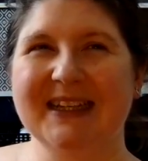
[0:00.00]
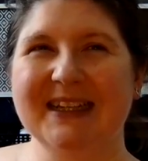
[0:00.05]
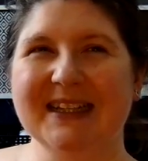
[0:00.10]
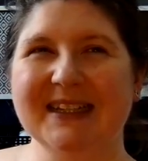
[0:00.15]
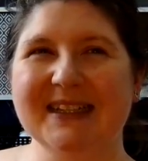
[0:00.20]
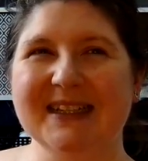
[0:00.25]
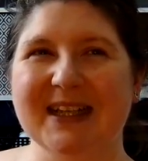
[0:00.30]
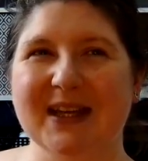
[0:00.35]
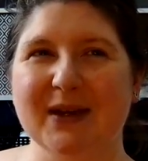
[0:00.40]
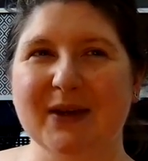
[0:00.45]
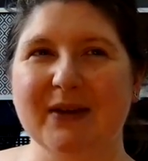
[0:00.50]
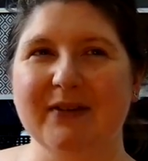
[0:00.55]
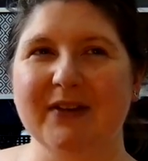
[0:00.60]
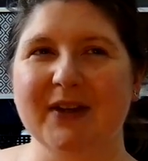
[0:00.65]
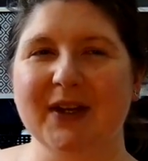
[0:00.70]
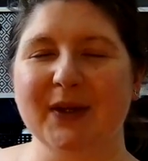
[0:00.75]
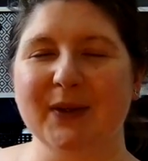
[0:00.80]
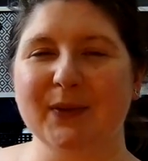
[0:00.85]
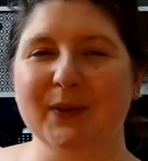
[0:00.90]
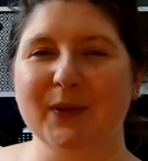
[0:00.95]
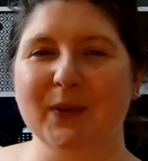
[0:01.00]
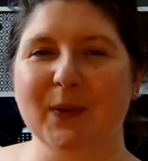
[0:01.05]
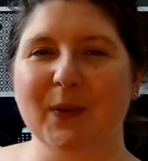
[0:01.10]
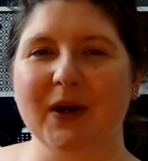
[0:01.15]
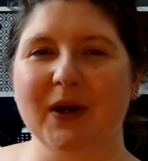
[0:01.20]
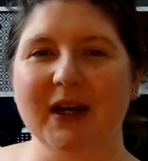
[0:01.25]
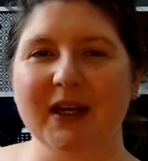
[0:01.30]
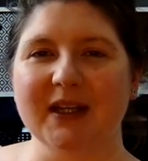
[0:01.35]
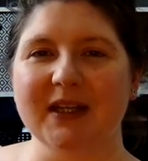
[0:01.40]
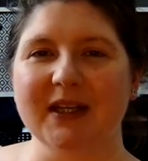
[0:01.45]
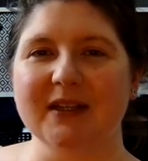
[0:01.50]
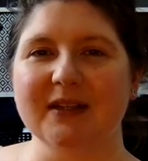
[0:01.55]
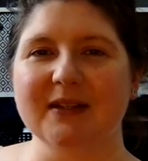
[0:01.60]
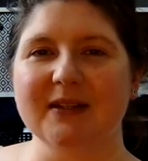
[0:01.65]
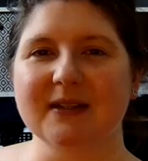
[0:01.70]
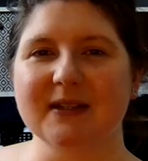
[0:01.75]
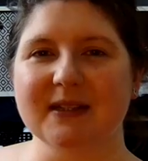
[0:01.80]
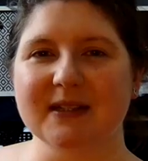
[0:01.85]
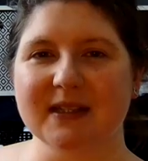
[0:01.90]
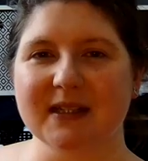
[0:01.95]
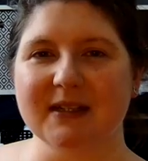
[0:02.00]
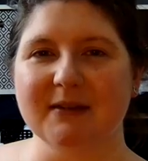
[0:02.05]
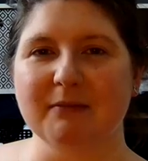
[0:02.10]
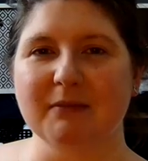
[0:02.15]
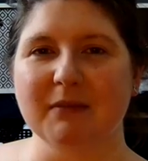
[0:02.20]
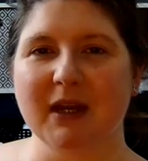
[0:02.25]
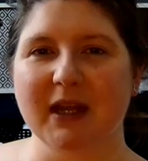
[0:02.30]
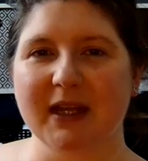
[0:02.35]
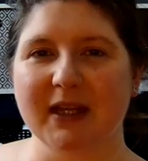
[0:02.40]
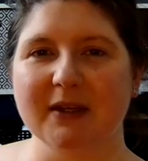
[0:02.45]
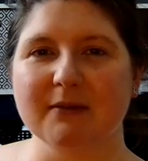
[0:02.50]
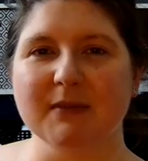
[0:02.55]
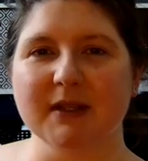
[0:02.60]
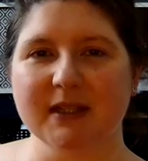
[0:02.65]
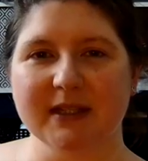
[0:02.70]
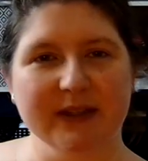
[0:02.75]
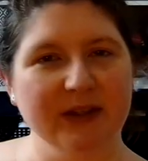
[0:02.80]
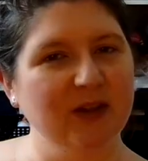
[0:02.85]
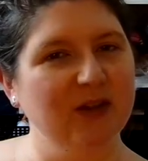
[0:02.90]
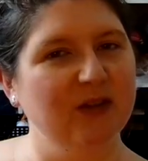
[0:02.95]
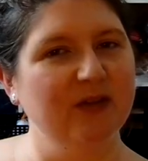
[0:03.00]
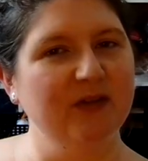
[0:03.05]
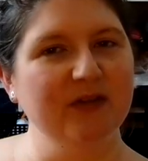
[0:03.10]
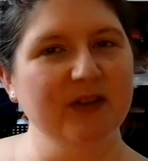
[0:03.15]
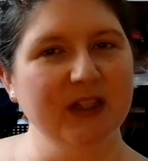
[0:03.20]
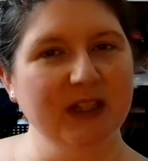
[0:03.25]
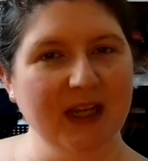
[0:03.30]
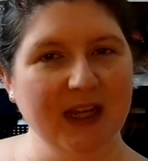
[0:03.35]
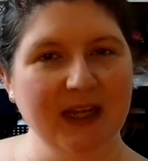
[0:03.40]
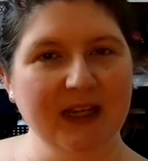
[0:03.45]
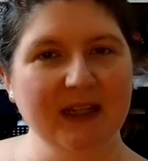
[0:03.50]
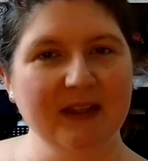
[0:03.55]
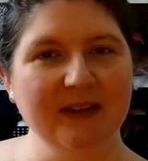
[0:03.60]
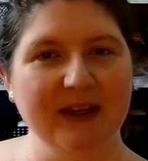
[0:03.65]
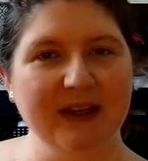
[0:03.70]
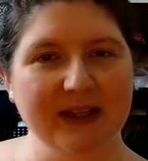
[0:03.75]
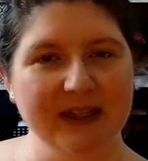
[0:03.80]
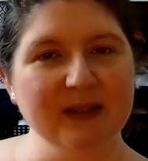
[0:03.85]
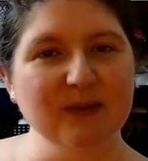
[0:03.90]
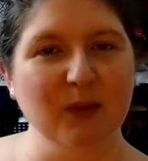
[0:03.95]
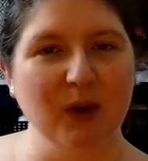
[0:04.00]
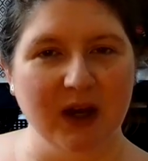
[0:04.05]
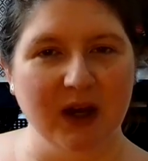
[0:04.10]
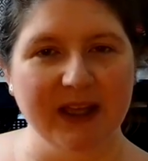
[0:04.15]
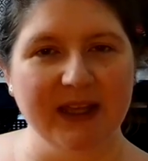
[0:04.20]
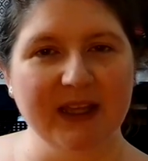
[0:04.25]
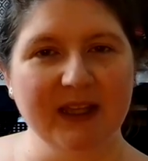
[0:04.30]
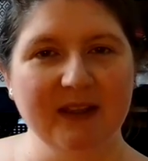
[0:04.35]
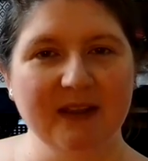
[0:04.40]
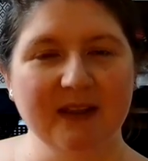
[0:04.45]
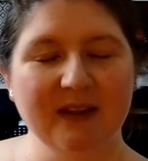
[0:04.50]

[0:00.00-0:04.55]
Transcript: So if I don't quite seem like myself today, that is why.